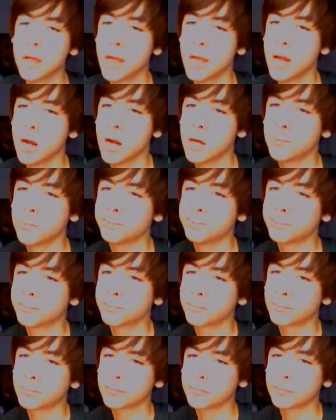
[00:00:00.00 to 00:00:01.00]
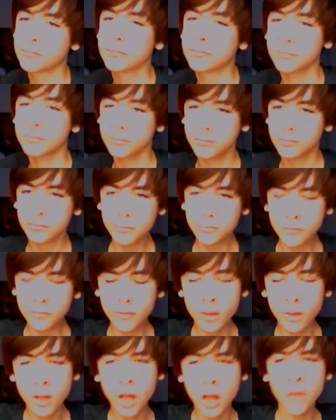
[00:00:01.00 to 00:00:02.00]
And
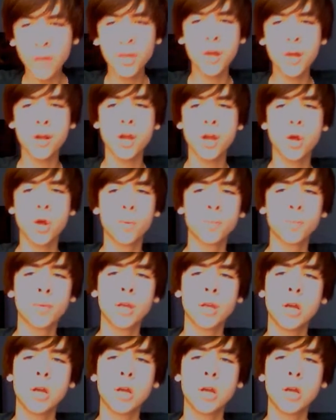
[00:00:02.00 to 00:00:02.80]
on that note,